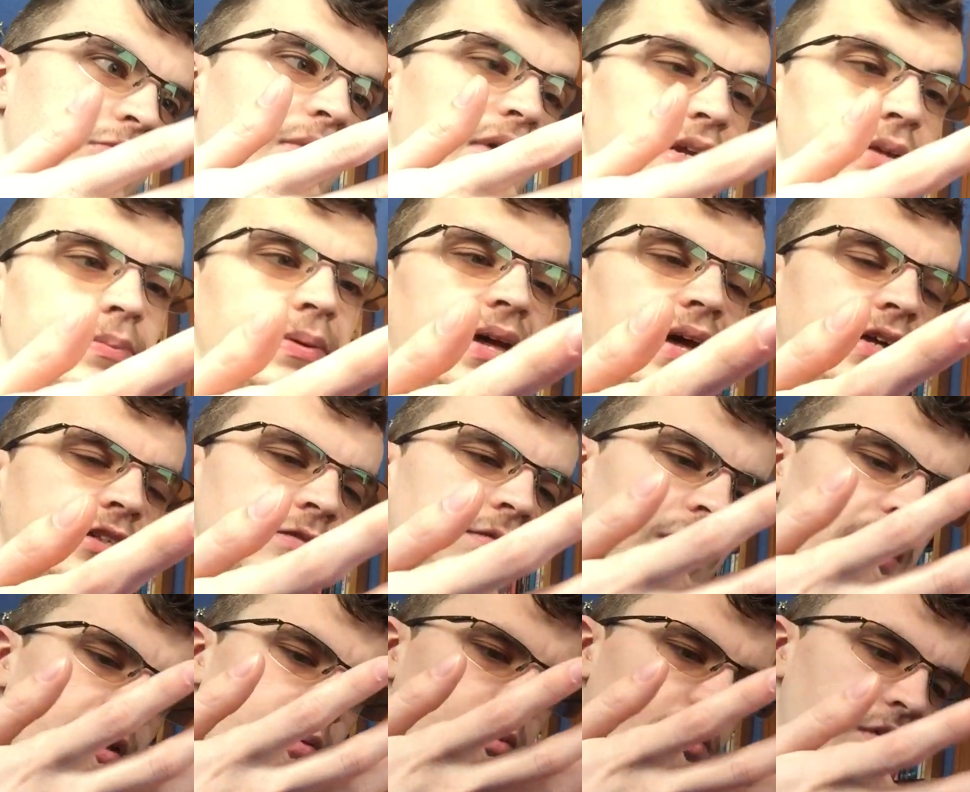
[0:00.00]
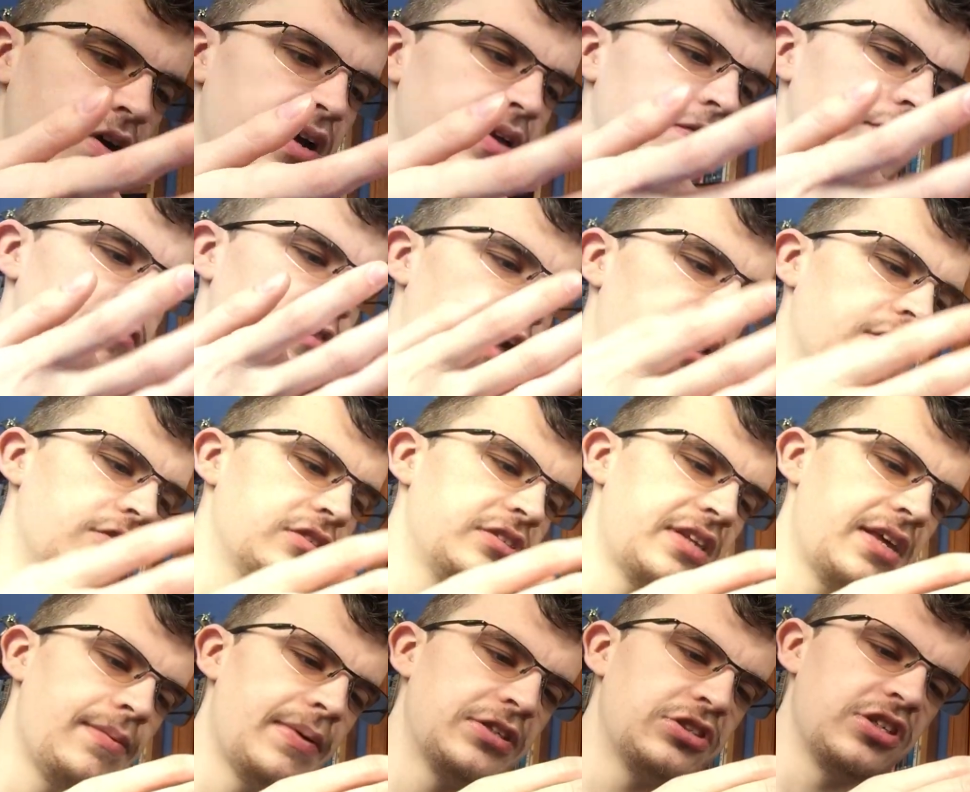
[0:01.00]
Body Bags Volume 1, Father's
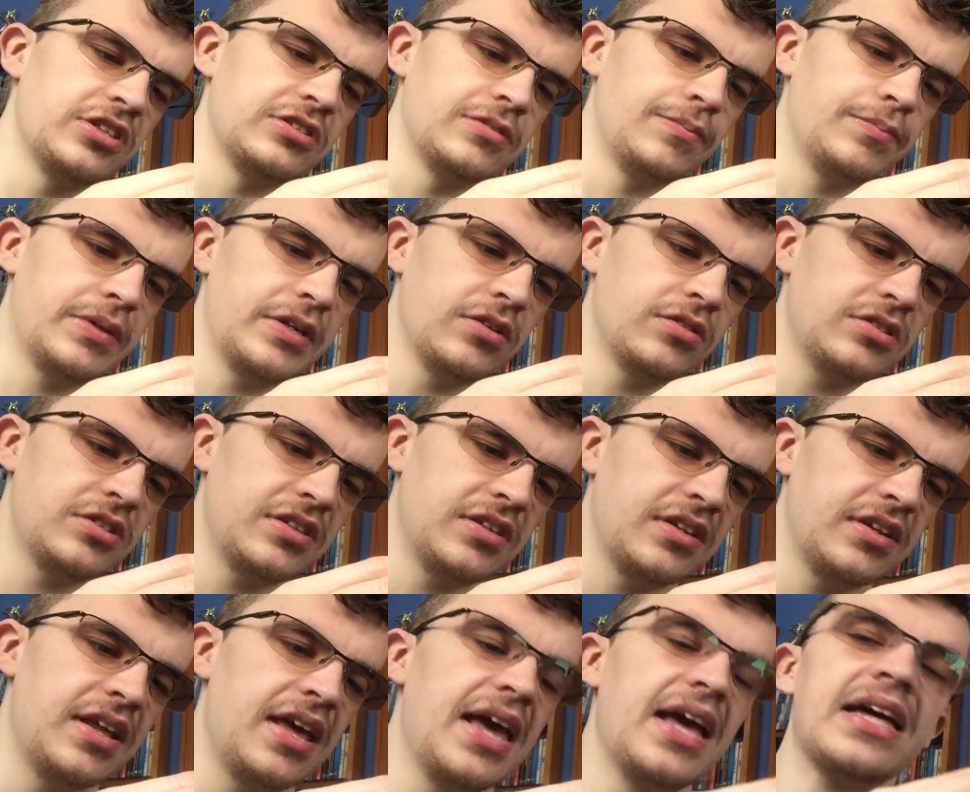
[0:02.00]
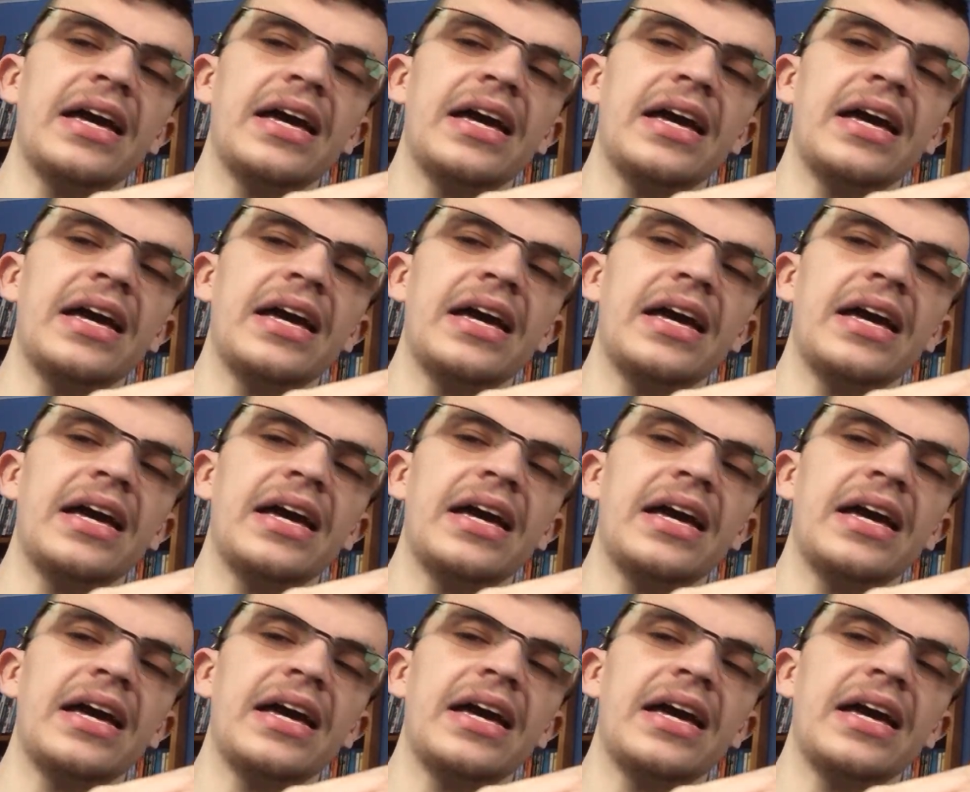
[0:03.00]
Day by Jason Pearson.